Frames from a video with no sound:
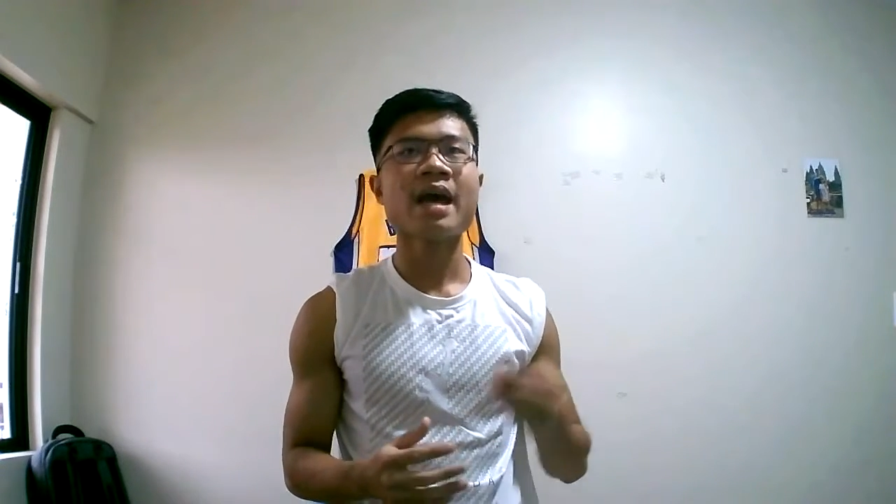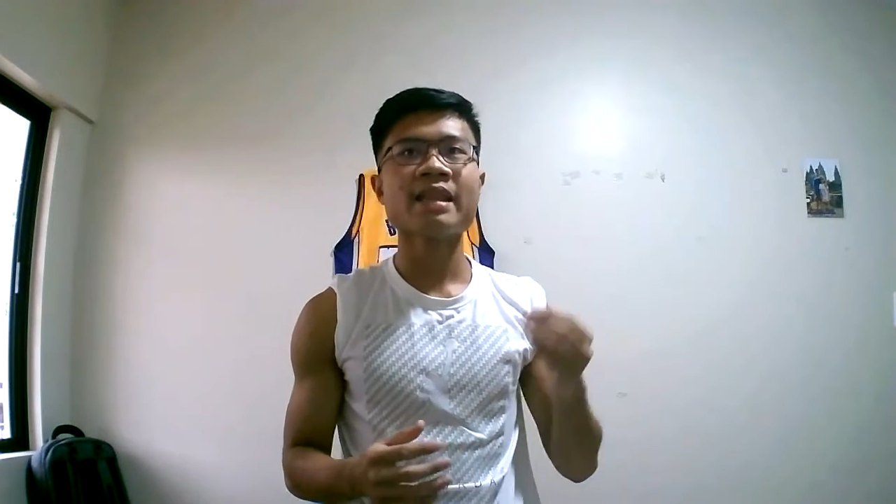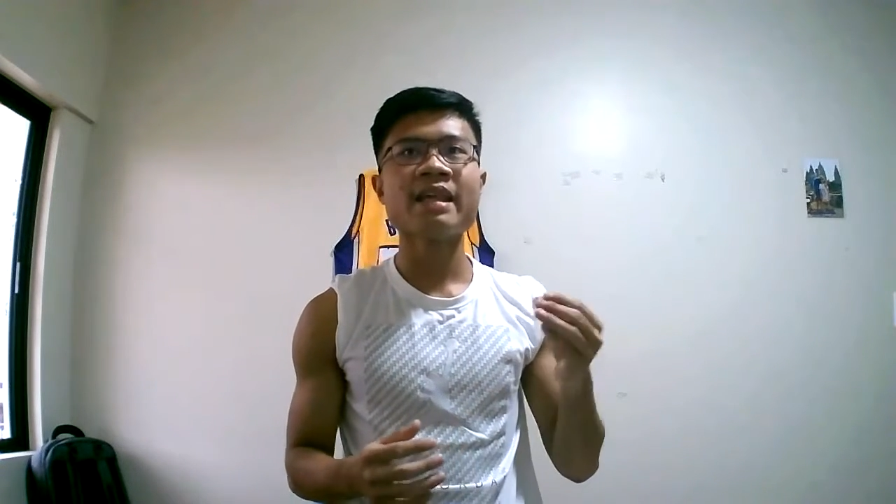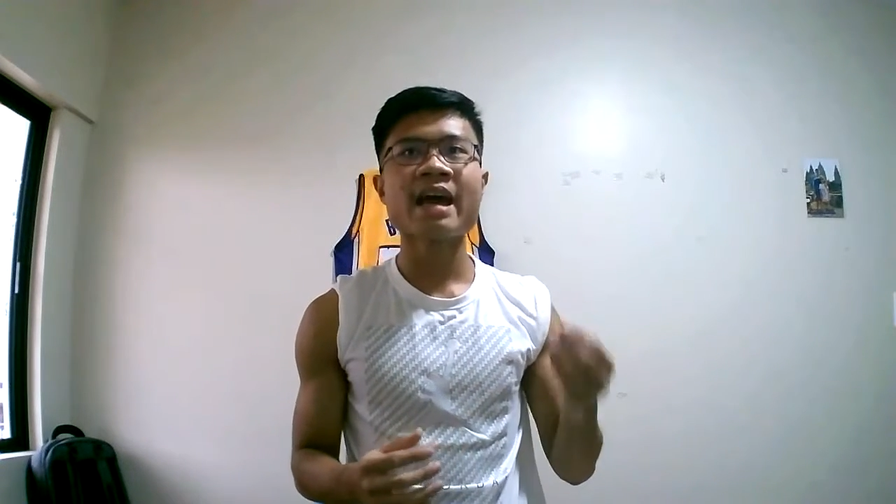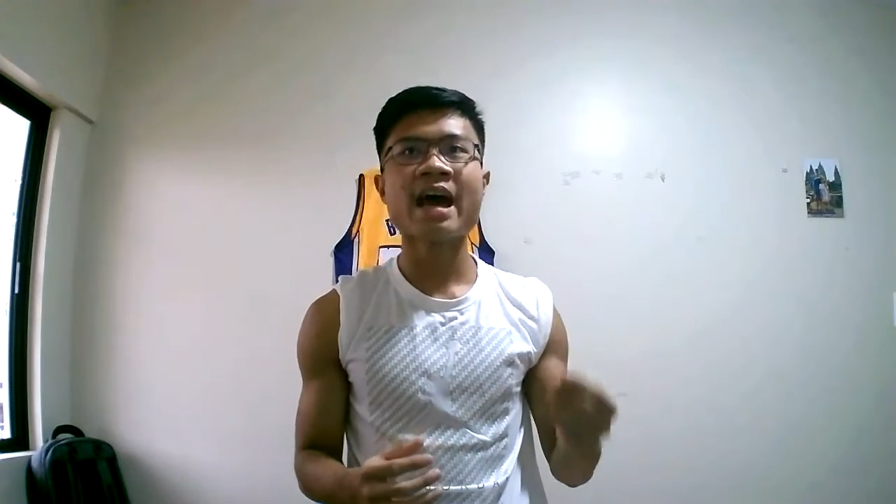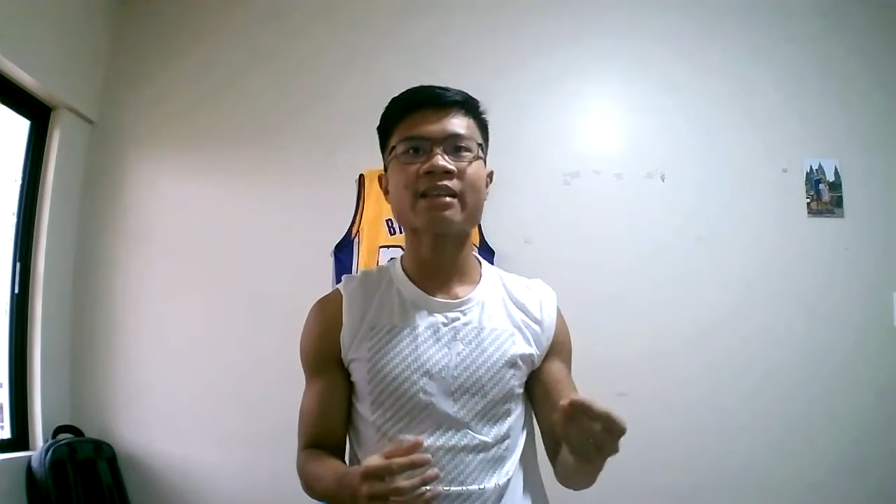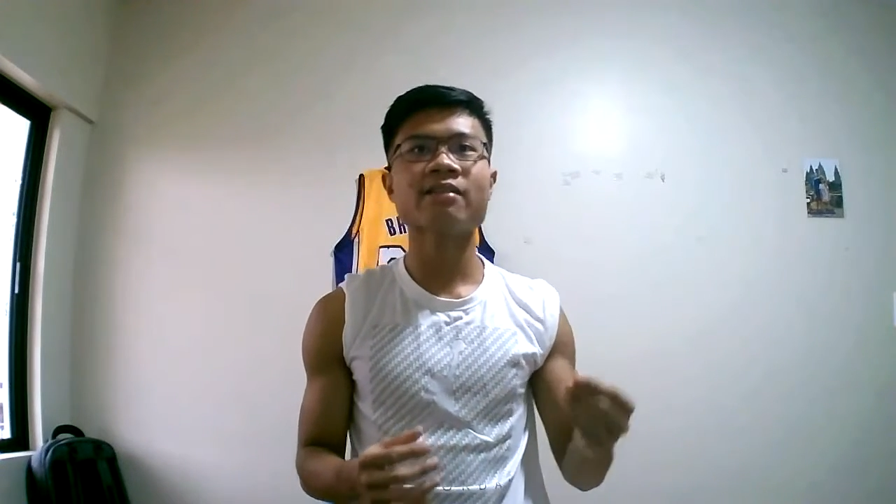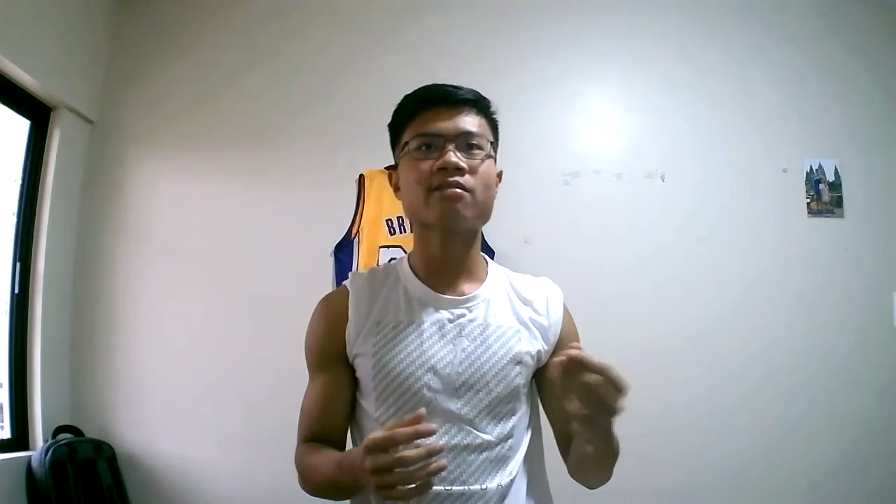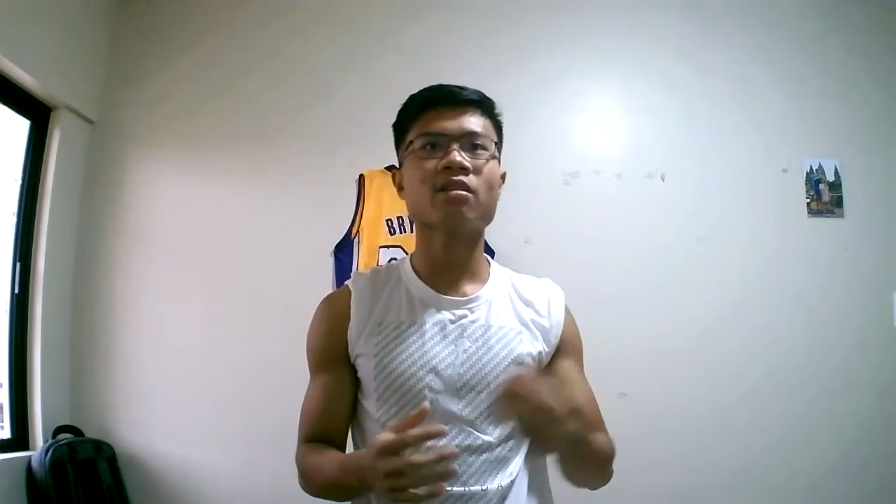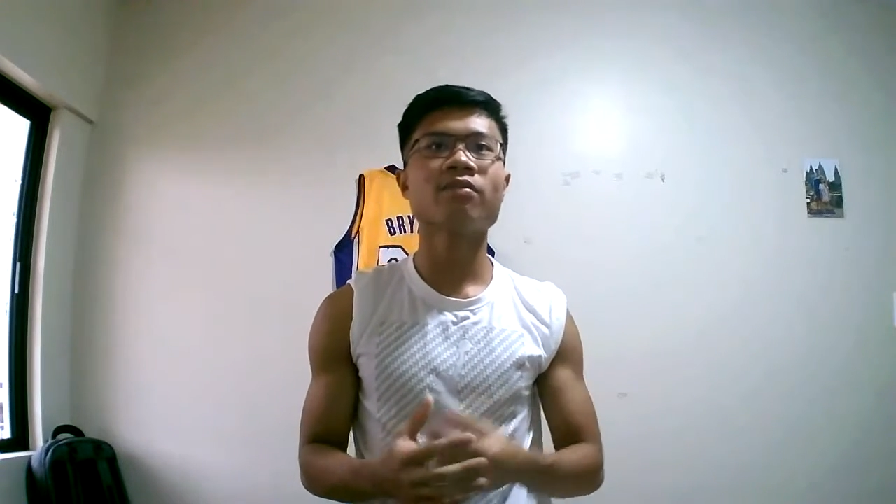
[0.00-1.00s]
and they had
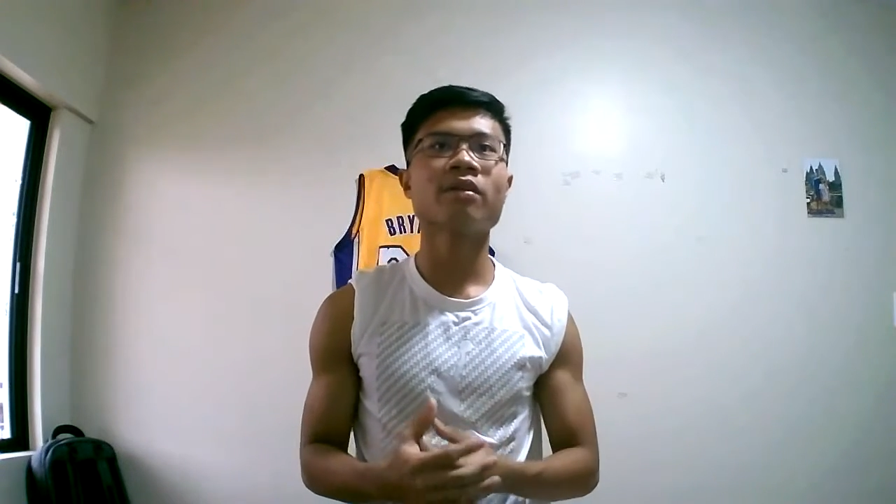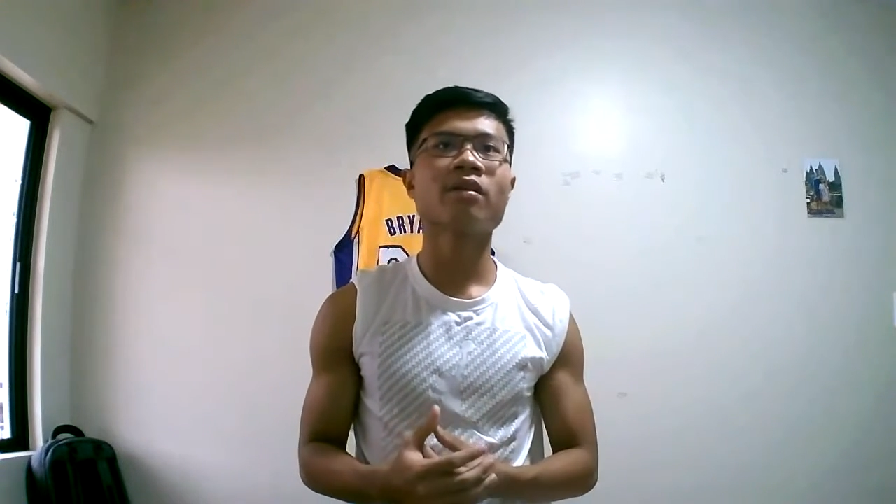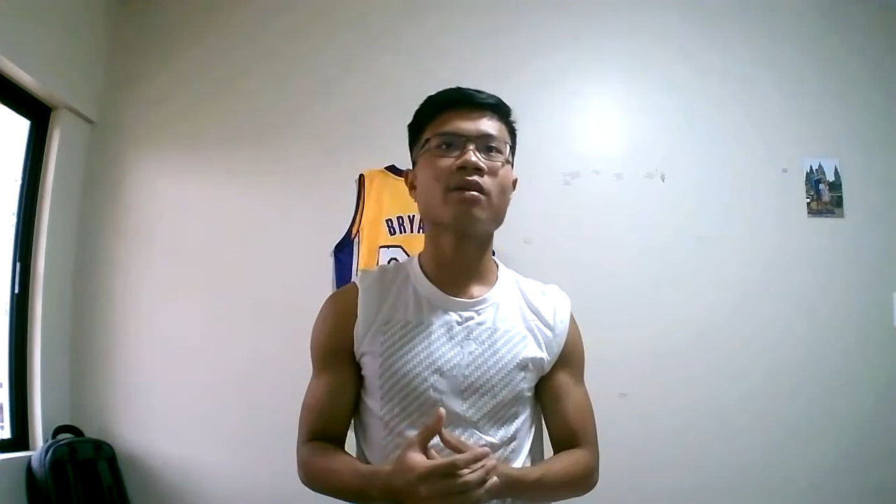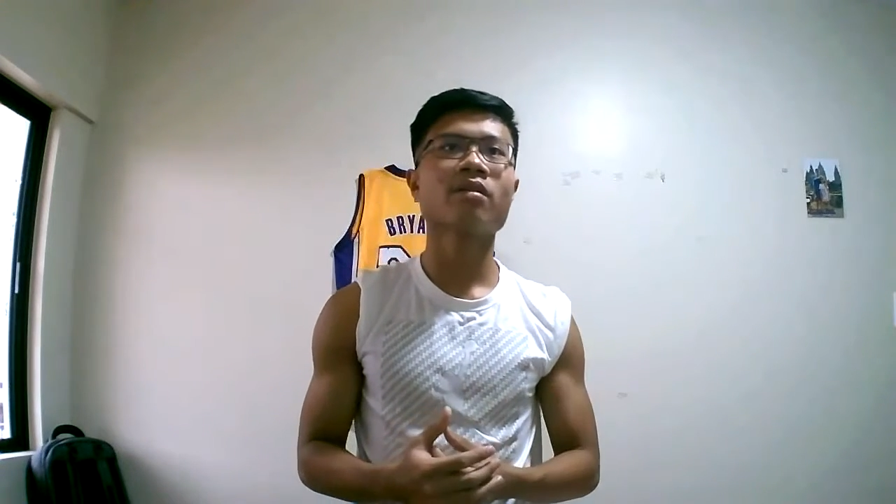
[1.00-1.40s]
to solve it